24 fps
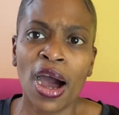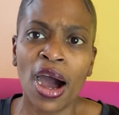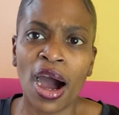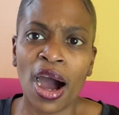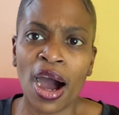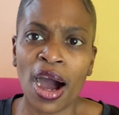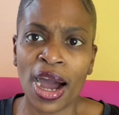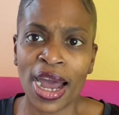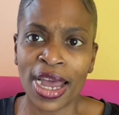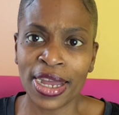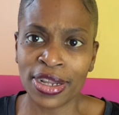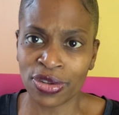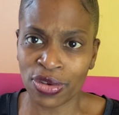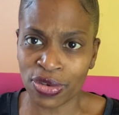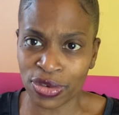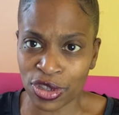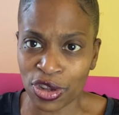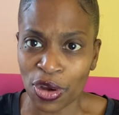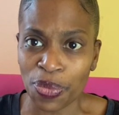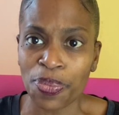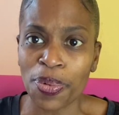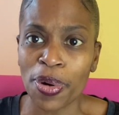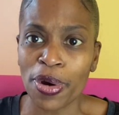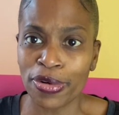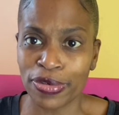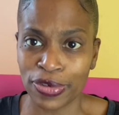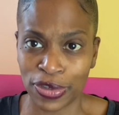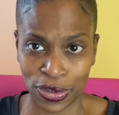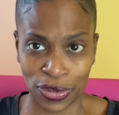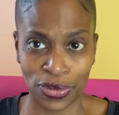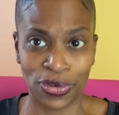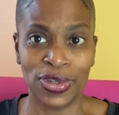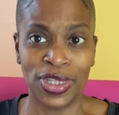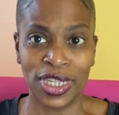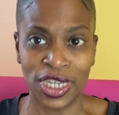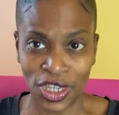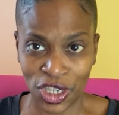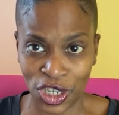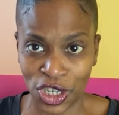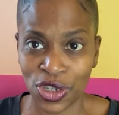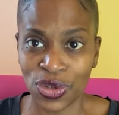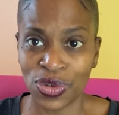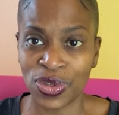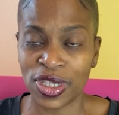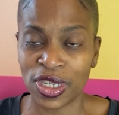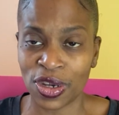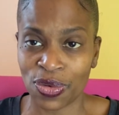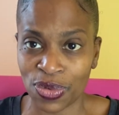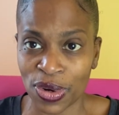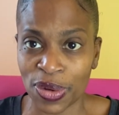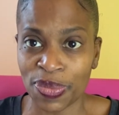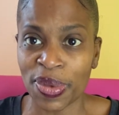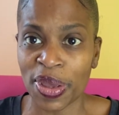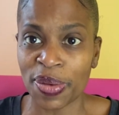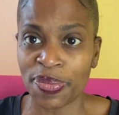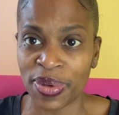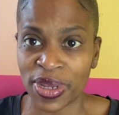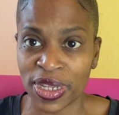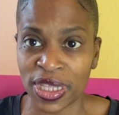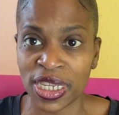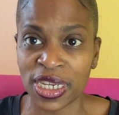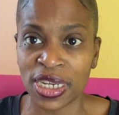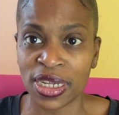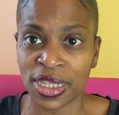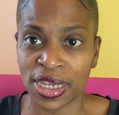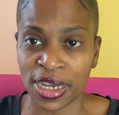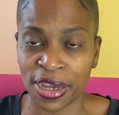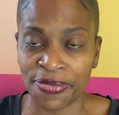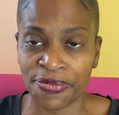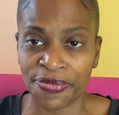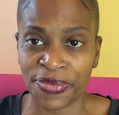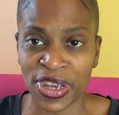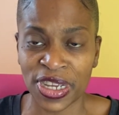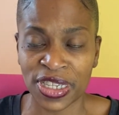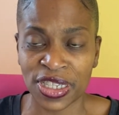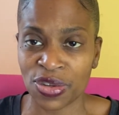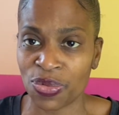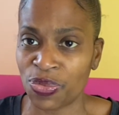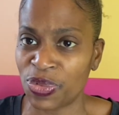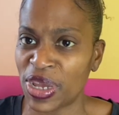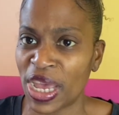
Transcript: and those are personal issues that we may be dealing and facing.